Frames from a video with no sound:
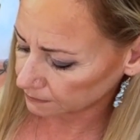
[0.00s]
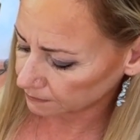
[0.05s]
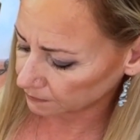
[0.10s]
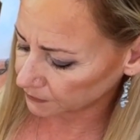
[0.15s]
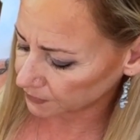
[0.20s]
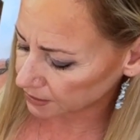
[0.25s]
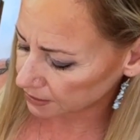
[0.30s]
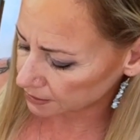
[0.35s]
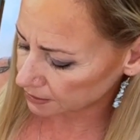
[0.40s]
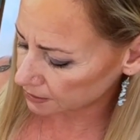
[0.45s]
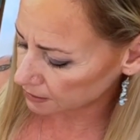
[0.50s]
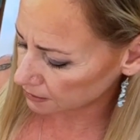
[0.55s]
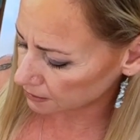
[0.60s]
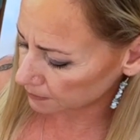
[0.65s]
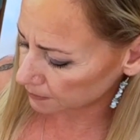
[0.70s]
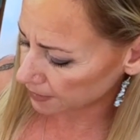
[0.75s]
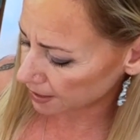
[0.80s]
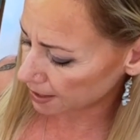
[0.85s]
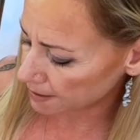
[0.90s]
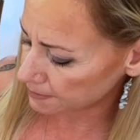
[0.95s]
and cleaning
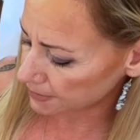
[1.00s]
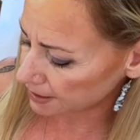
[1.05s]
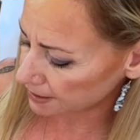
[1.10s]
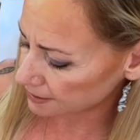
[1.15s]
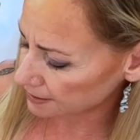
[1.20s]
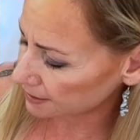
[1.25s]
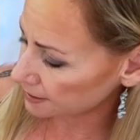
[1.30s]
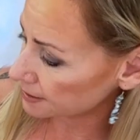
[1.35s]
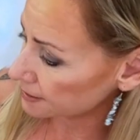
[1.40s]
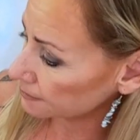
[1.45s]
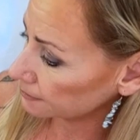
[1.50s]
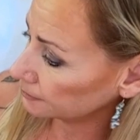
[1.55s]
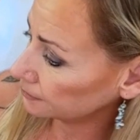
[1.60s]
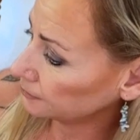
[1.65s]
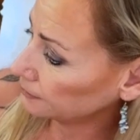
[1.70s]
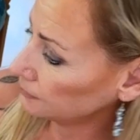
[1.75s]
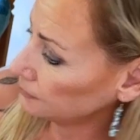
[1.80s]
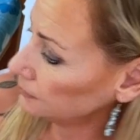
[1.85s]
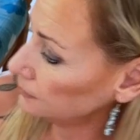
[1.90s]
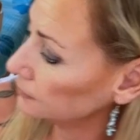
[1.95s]
up their messes?
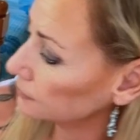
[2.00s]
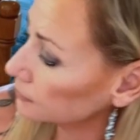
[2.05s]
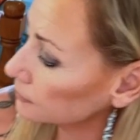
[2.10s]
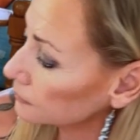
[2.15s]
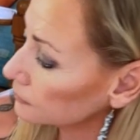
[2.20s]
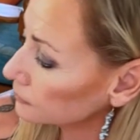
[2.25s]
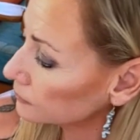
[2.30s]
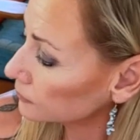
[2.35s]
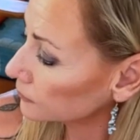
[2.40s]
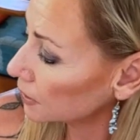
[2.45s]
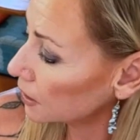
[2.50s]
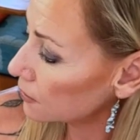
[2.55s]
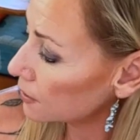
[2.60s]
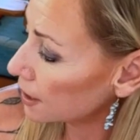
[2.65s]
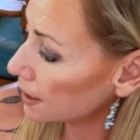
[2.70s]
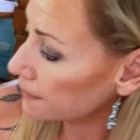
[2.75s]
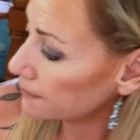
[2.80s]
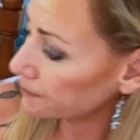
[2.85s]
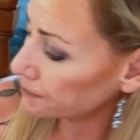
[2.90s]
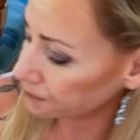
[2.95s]

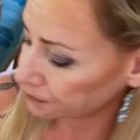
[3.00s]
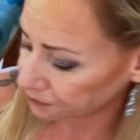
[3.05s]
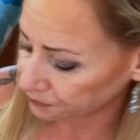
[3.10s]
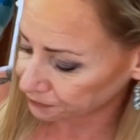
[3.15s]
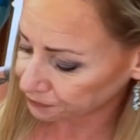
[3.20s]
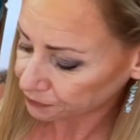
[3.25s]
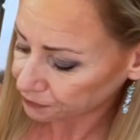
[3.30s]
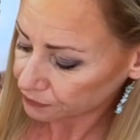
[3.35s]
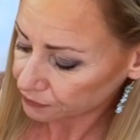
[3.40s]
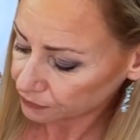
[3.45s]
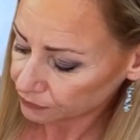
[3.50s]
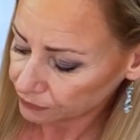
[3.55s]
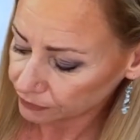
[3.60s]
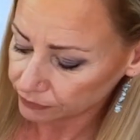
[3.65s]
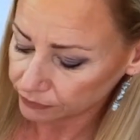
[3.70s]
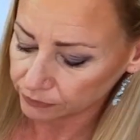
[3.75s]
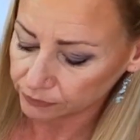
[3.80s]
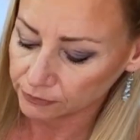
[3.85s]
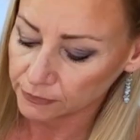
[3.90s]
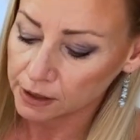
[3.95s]
Okay.
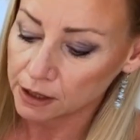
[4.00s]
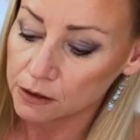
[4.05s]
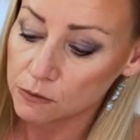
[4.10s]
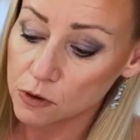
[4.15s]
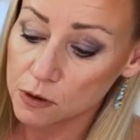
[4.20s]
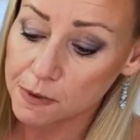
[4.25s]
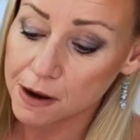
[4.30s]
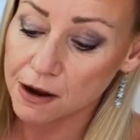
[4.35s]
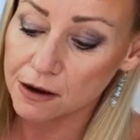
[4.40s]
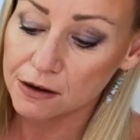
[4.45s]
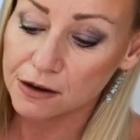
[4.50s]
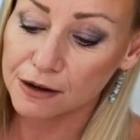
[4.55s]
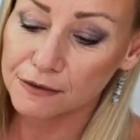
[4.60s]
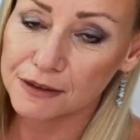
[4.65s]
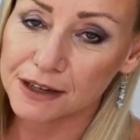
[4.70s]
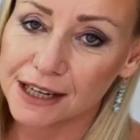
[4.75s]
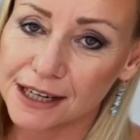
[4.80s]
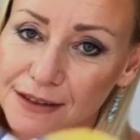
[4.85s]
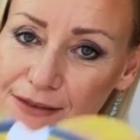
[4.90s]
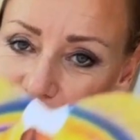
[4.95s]
What about our love
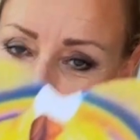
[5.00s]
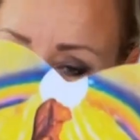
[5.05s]
lives?